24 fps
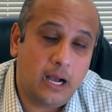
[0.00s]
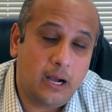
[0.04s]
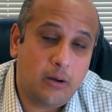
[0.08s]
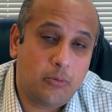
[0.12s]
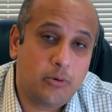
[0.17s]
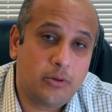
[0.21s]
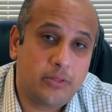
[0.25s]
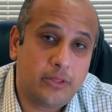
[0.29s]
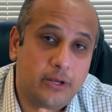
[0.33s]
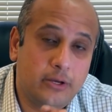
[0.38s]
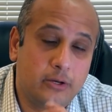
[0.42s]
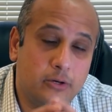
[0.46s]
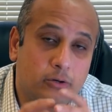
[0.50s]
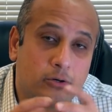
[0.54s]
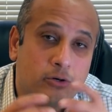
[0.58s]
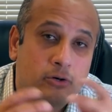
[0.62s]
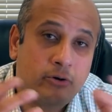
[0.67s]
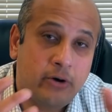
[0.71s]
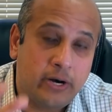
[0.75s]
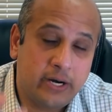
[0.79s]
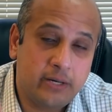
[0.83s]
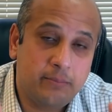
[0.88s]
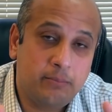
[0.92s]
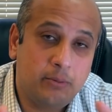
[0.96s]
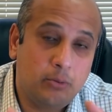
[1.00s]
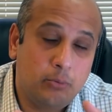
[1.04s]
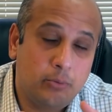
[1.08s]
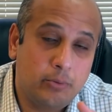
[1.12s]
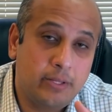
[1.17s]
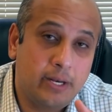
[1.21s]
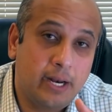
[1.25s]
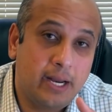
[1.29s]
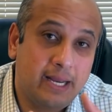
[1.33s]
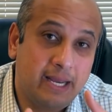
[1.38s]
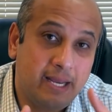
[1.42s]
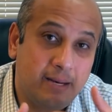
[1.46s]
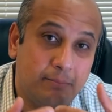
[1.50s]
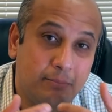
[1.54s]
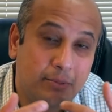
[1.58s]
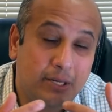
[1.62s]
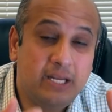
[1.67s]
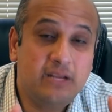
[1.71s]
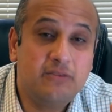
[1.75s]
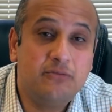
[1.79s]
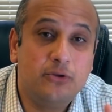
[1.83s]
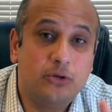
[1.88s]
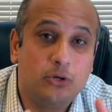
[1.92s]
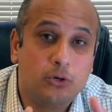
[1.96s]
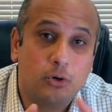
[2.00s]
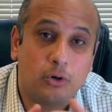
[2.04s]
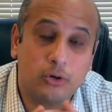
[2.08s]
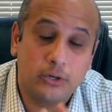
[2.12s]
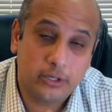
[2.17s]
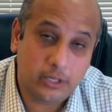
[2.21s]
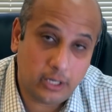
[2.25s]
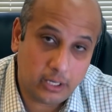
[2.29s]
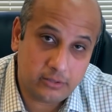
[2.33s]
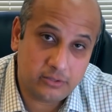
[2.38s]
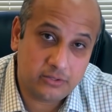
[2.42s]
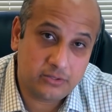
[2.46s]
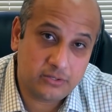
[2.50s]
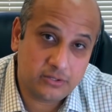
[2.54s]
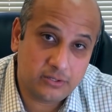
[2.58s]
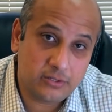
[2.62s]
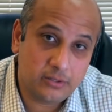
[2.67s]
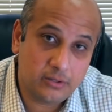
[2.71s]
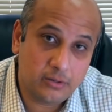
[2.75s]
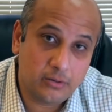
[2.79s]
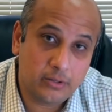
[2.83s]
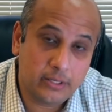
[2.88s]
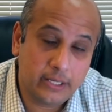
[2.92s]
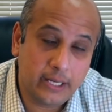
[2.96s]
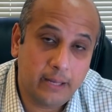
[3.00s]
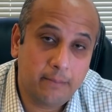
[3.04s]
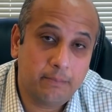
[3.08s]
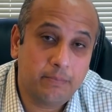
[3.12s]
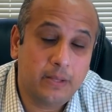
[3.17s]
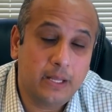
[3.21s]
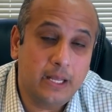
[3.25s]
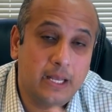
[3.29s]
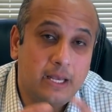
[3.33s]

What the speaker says: Whether you're credible, whether I can believe you or not, okay?